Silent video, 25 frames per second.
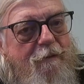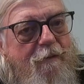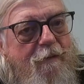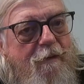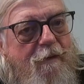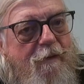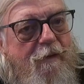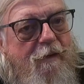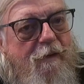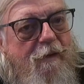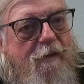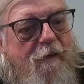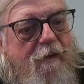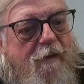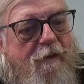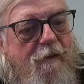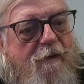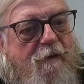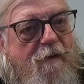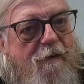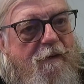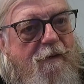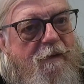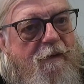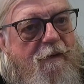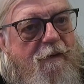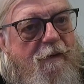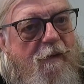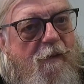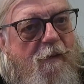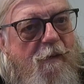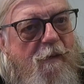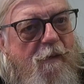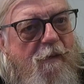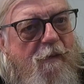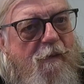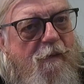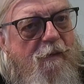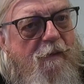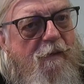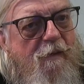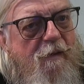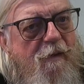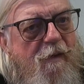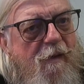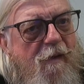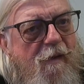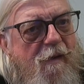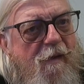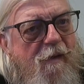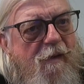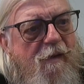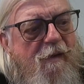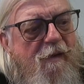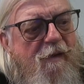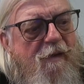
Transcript: All right. And uh,